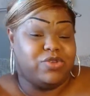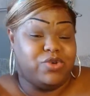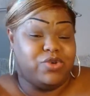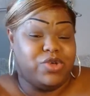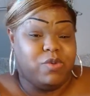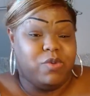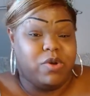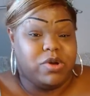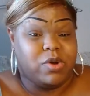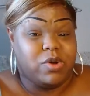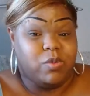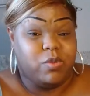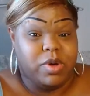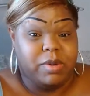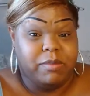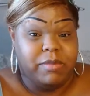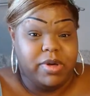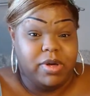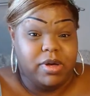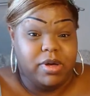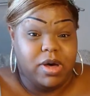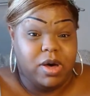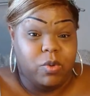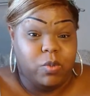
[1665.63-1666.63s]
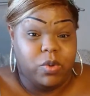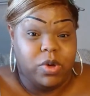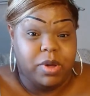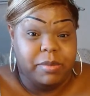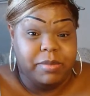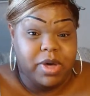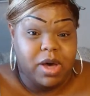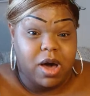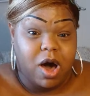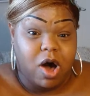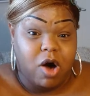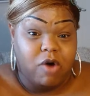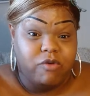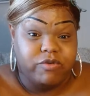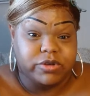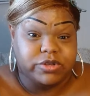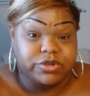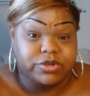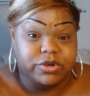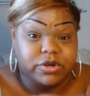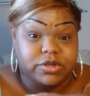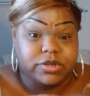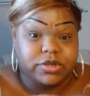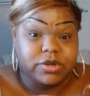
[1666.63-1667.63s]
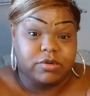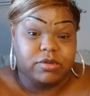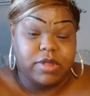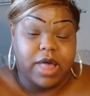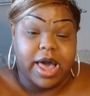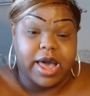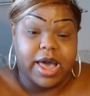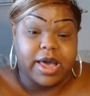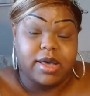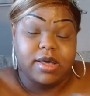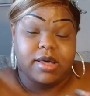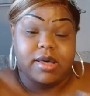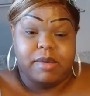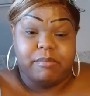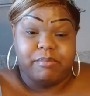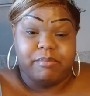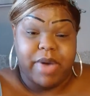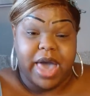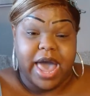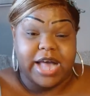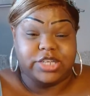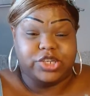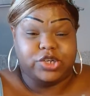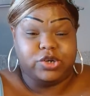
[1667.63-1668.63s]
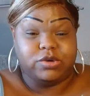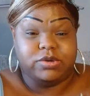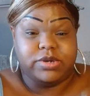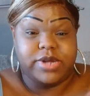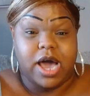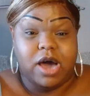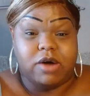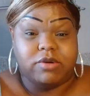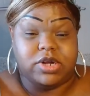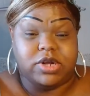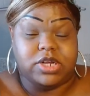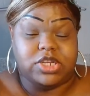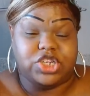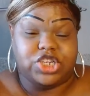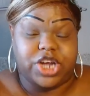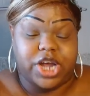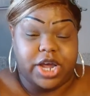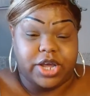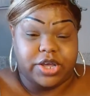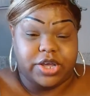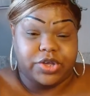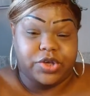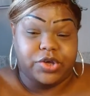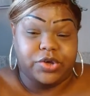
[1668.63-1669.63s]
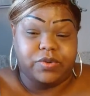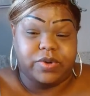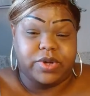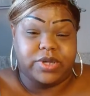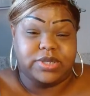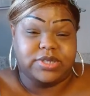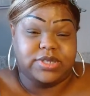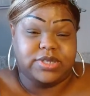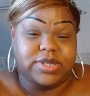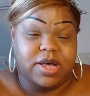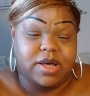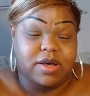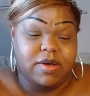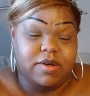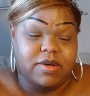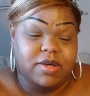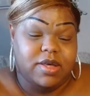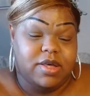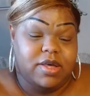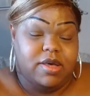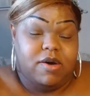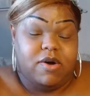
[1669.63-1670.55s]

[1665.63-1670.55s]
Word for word: do you want a woman a woman officer to like pat you down and check you and stuff?